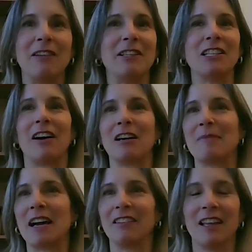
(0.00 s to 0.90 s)
We talk
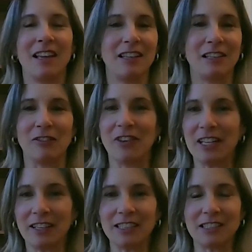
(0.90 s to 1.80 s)
about,
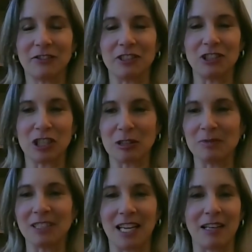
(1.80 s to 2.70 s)
various different
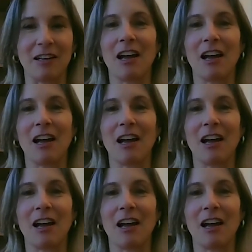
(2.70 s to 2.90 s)
terms that